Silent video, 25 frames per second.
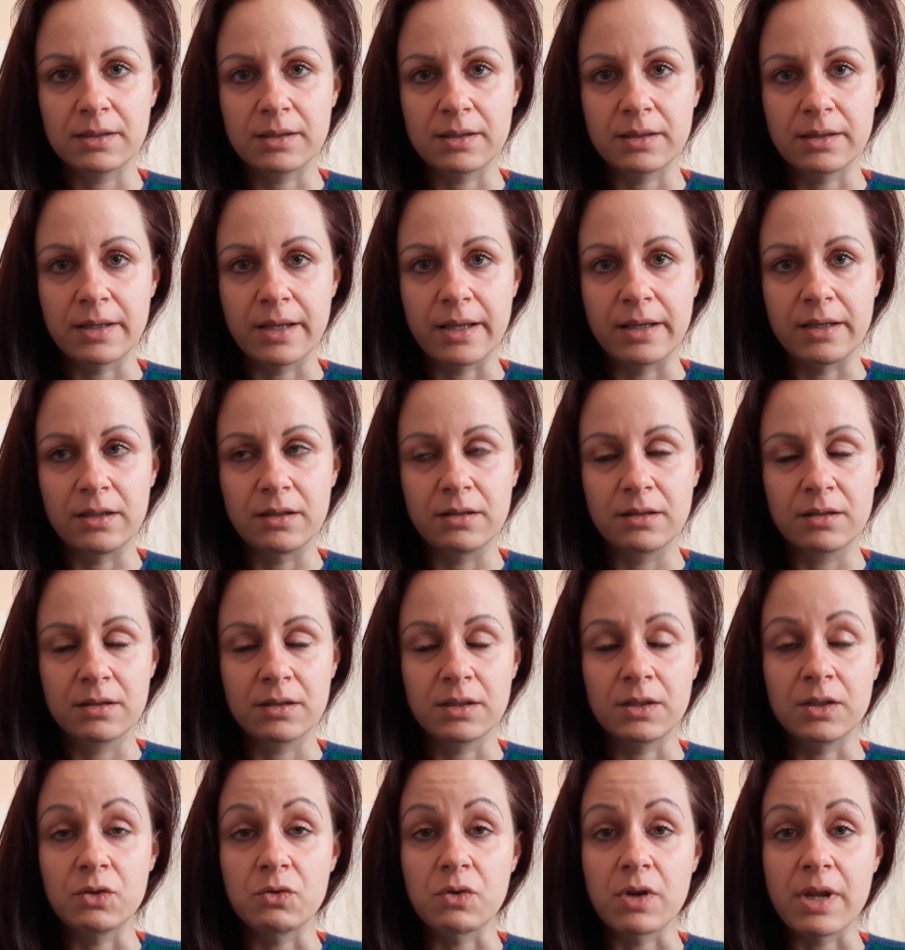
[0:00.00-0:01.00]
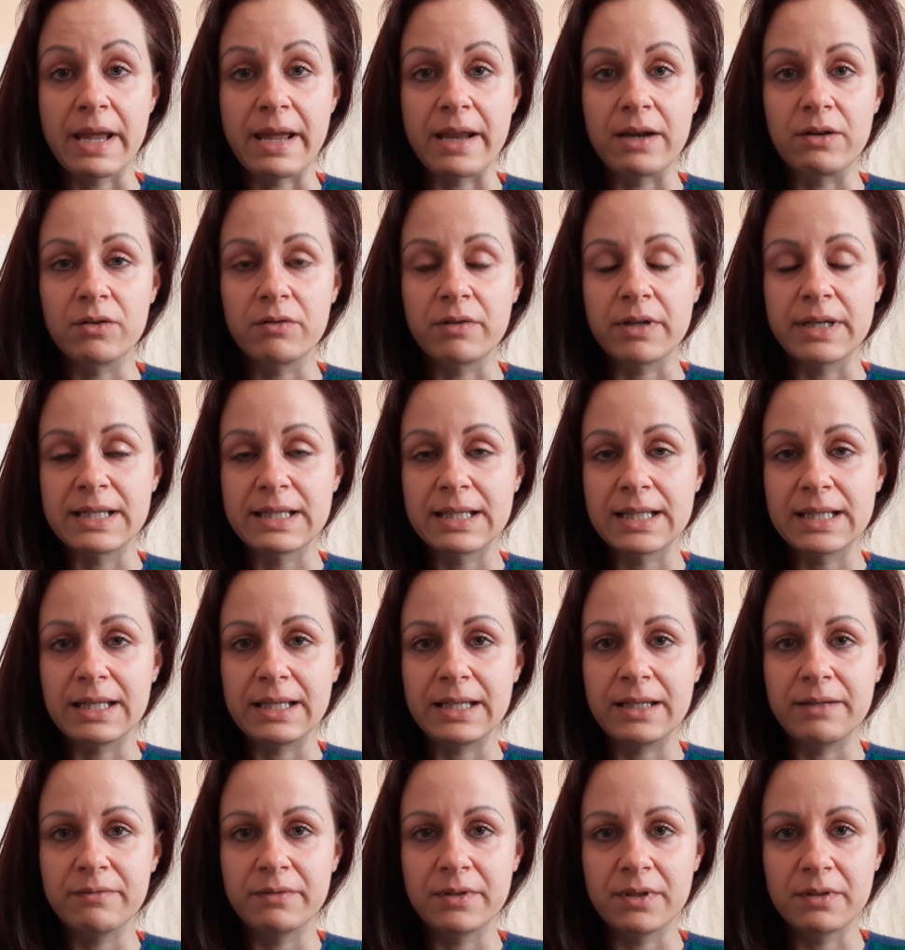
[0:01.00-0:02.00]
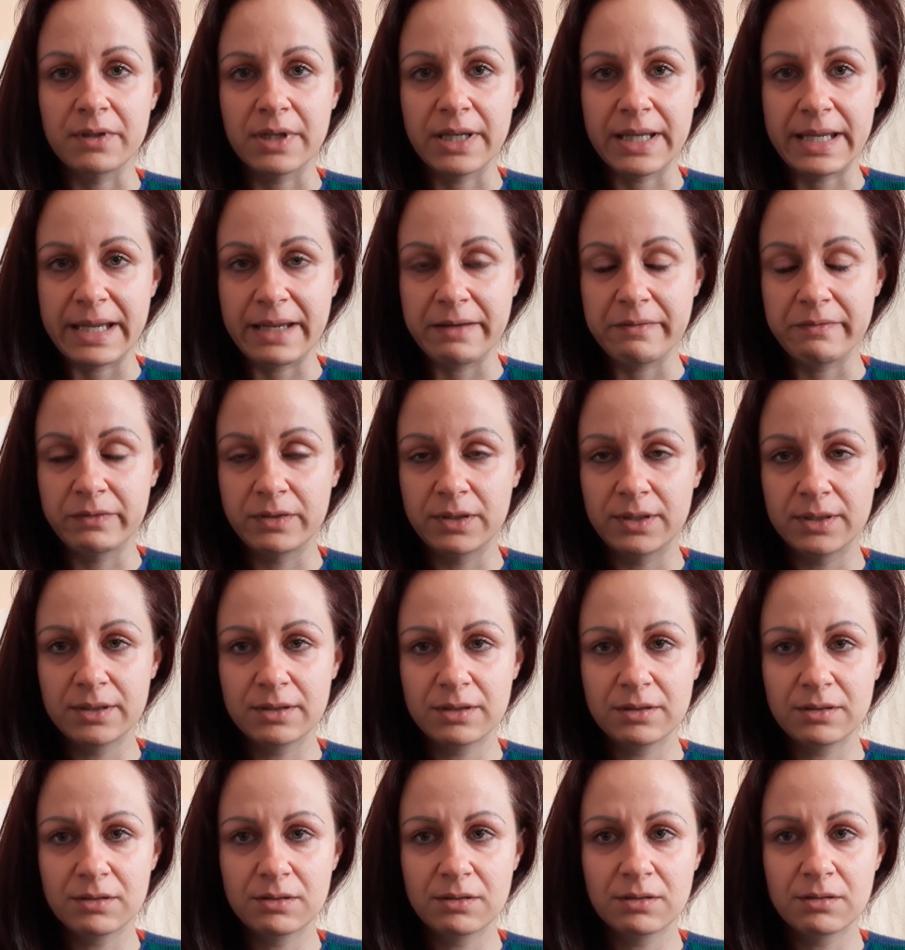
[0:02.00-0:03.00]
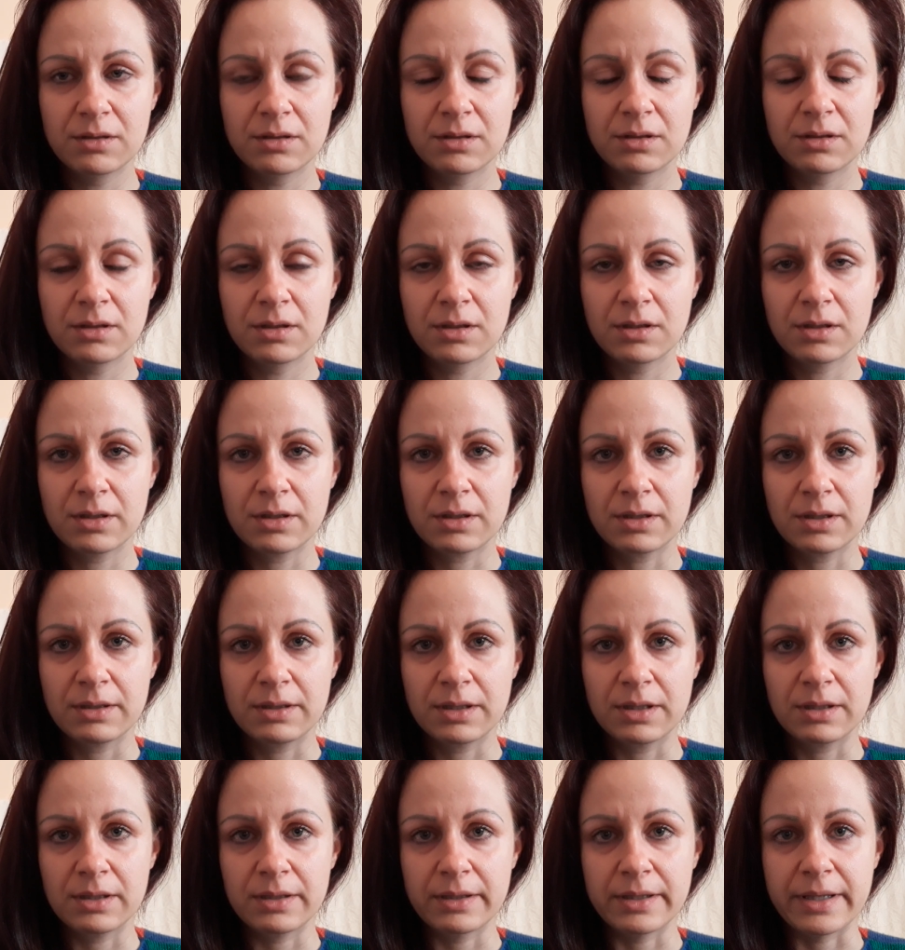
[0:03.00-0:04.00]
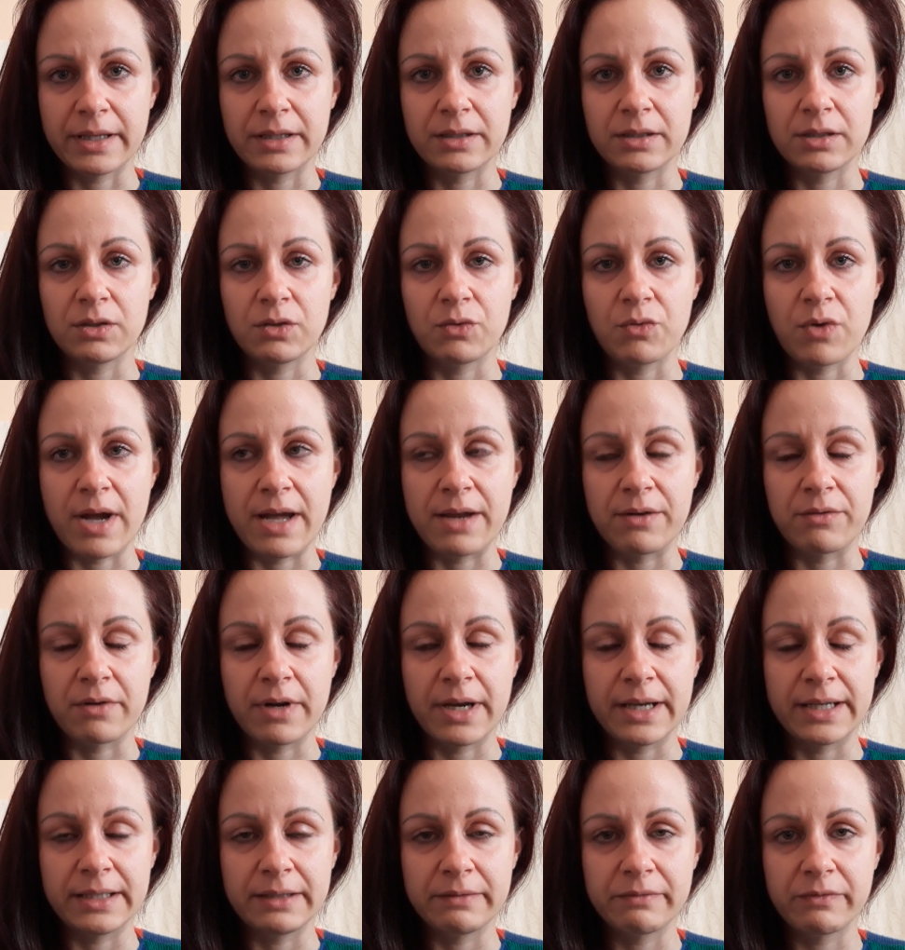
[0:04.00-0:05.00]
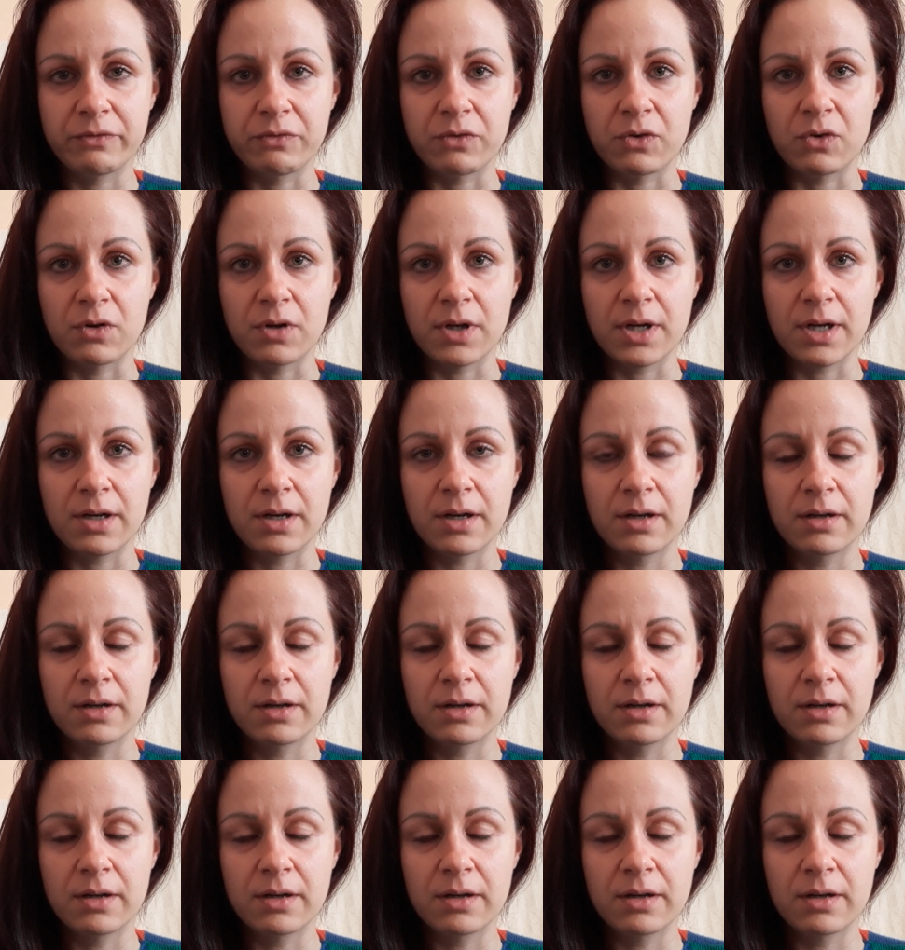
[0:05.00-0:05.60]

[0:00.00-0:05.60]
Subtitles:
then you can receive the gift that you are ready for.